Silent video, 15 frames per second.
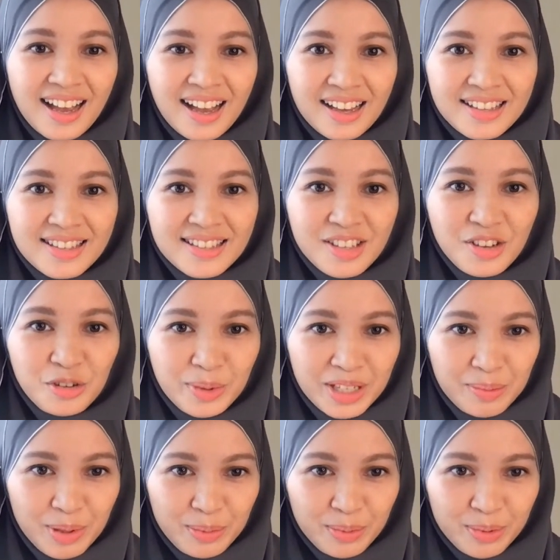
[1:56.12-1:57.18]
So many
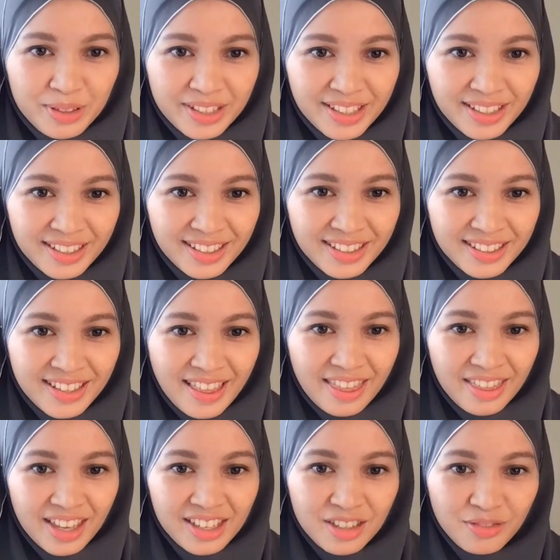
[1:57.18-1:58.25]
people here.
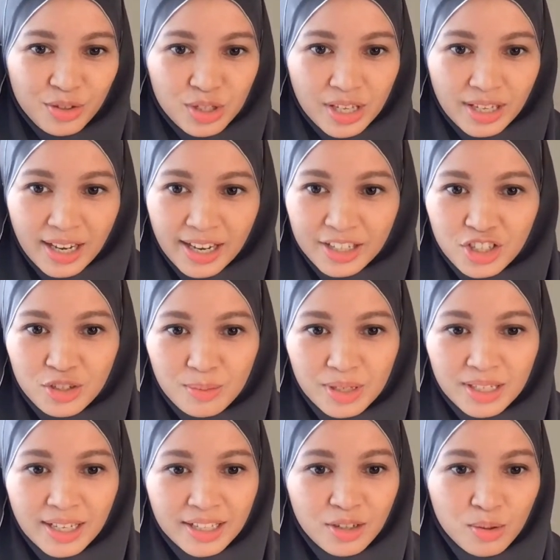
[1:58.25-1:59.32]
Thank you for saying hi to
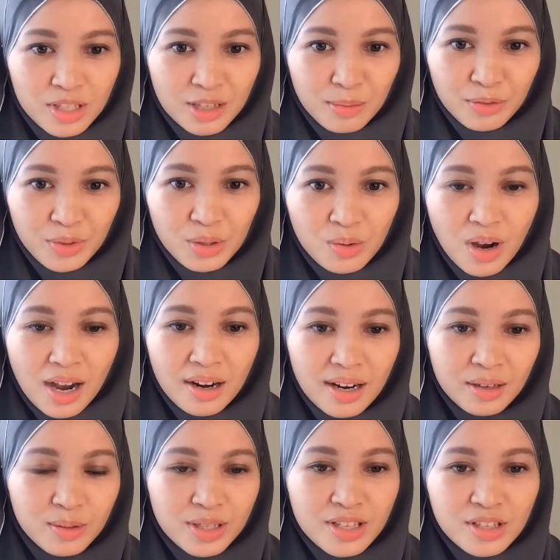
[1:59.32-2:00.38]
me. I know some of you are
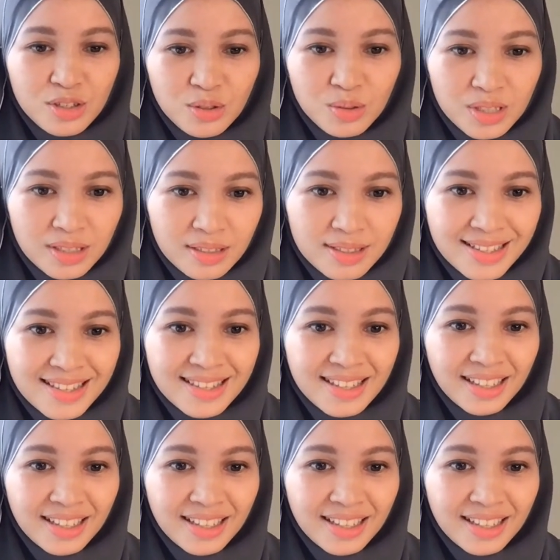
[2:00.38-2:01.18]
our students.